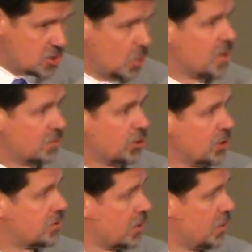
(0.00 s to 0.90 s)
so we
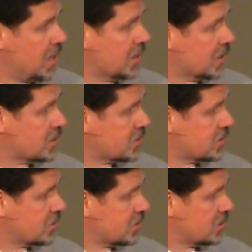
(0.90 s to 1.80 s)
overlook their weakness.
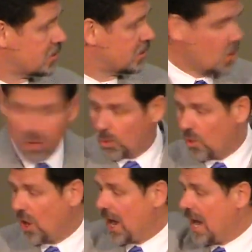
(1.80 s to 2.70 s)
We're
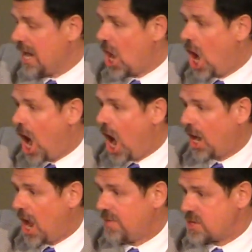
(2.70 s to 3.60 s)
really
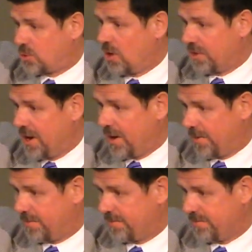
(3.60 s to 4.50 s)
hard on this one over here,